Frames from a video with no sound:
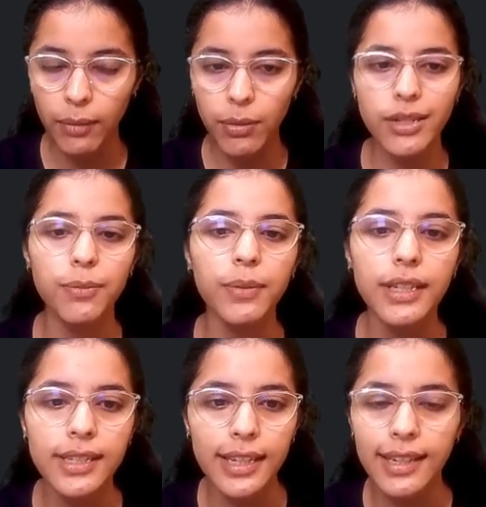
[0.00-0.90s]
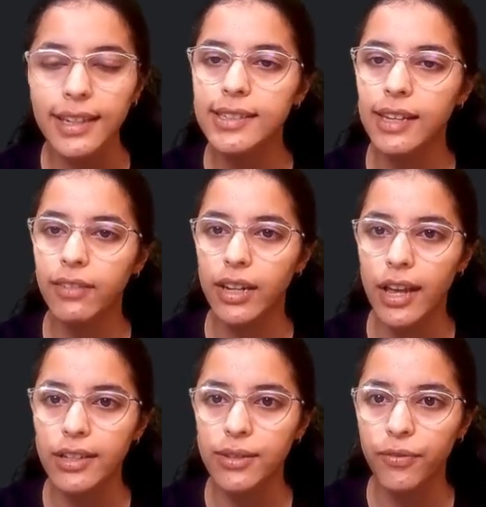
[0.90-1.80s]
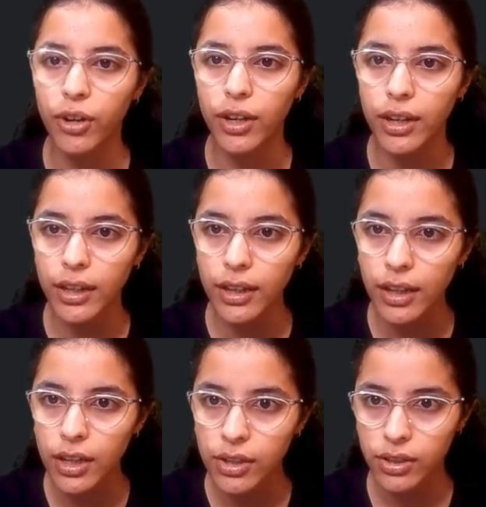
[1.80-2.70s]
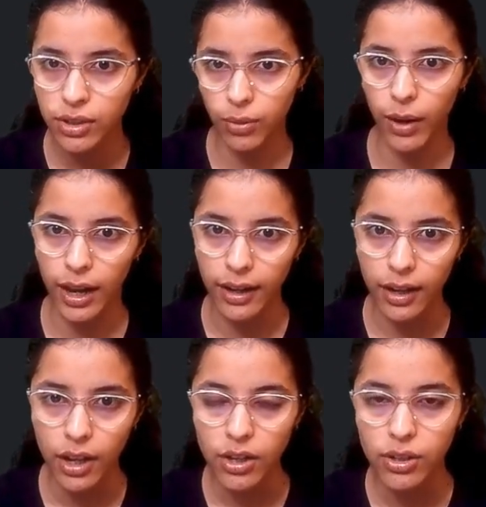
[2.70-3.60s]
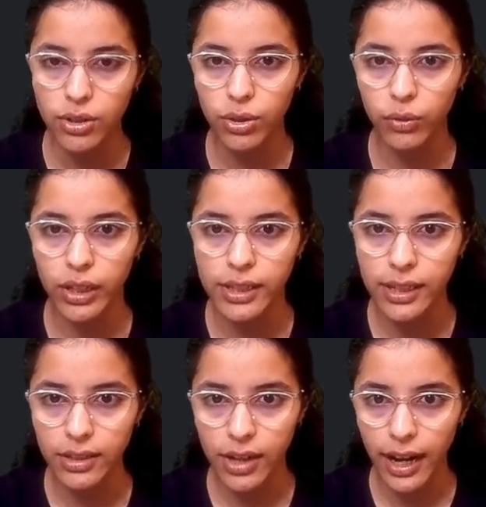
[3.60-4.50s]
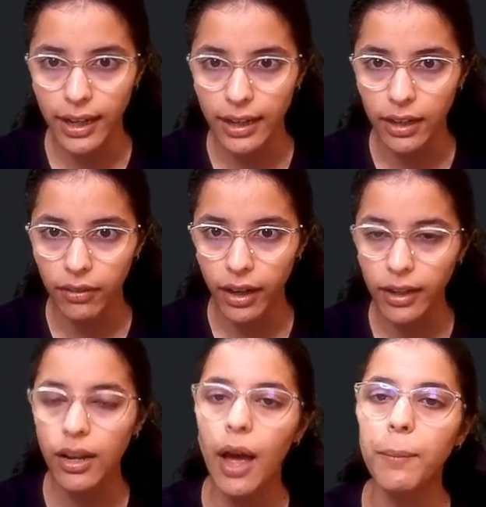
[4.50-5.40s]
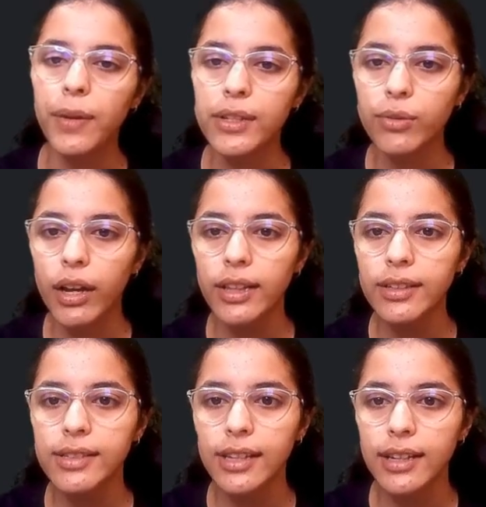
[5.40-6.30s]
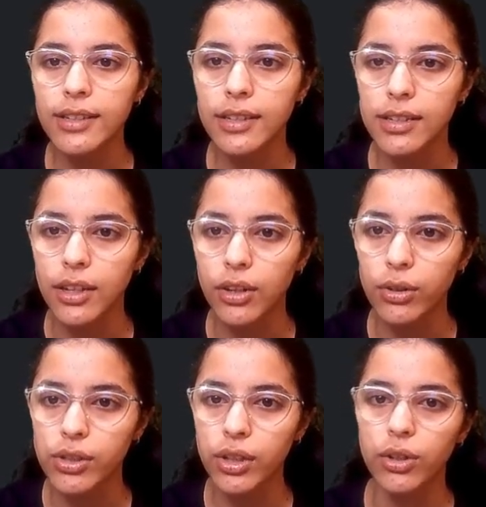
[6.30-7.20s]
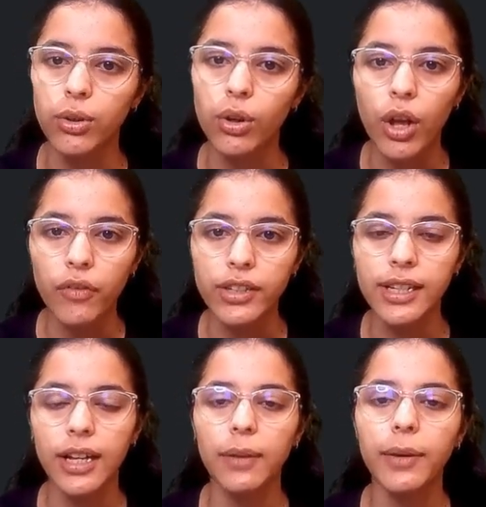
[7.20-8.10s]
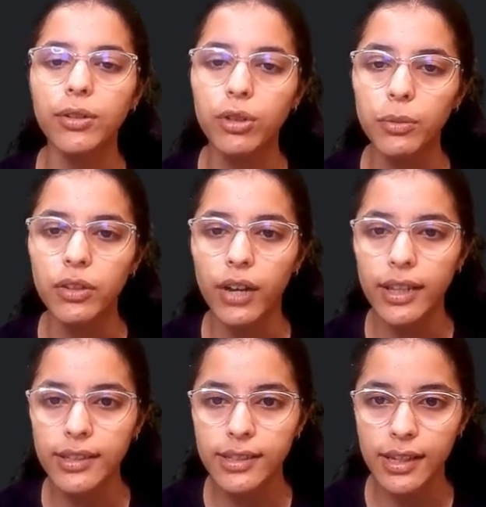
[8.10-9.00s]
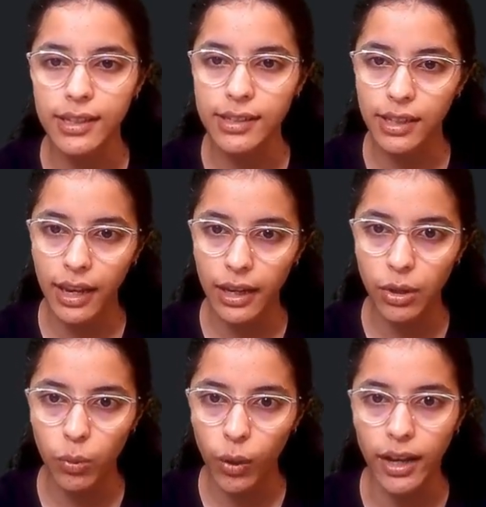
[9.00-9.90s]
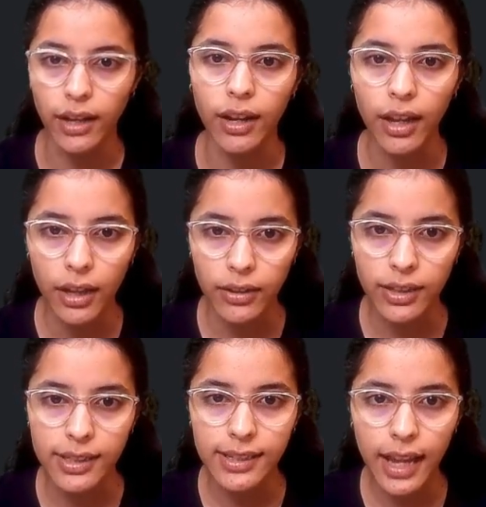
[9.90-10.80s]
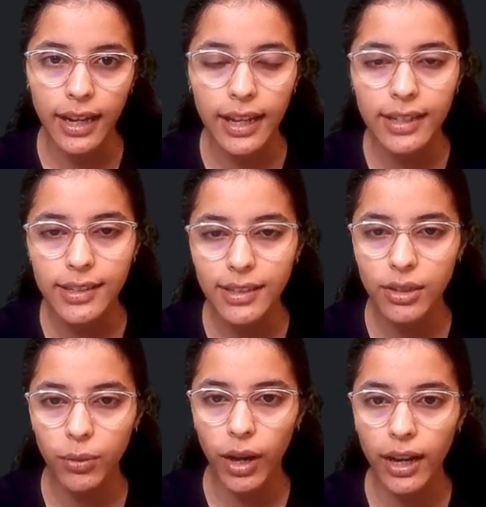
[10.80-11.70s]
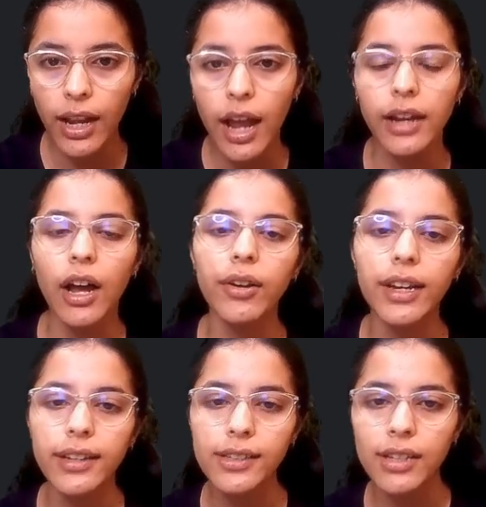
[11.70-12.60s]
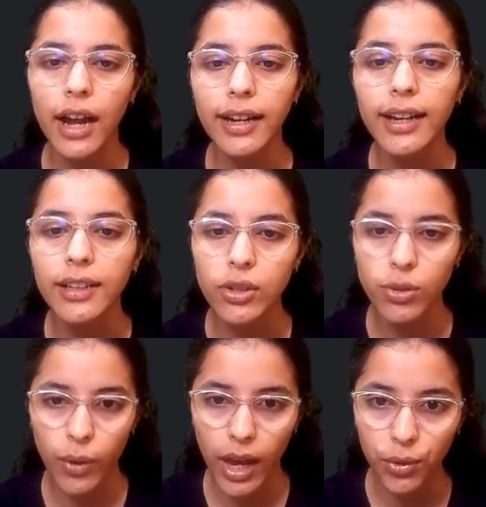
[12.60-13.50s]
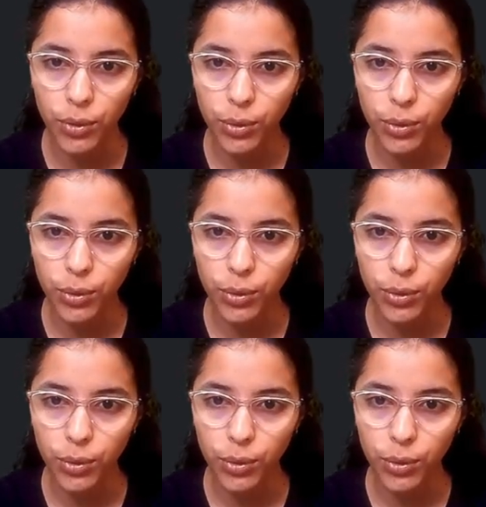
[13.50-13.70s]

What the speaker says: BC is given as 40 square. So we'll just write 81 plus 1600, which will come out to be 1681. This is our AC square. Now let us take the square root.